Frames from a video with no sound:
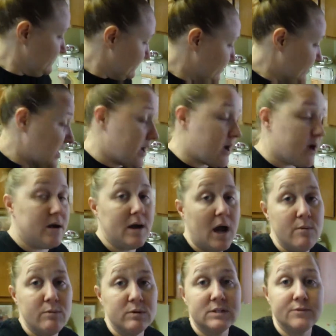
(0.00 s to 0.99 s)
yeah,
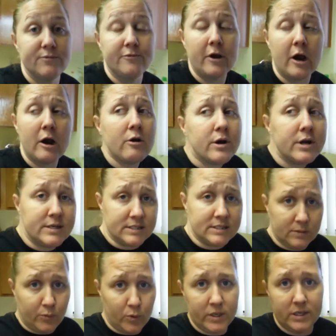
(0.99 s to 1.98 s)
I was very
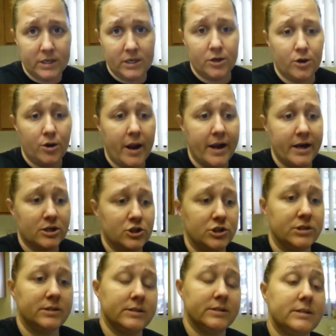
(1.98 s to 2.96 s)
disappointed in her
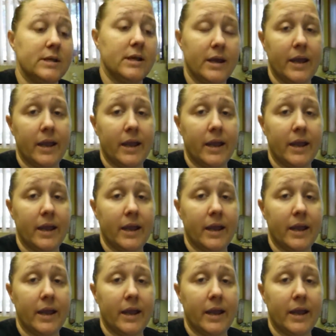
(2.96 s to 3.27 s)
actions.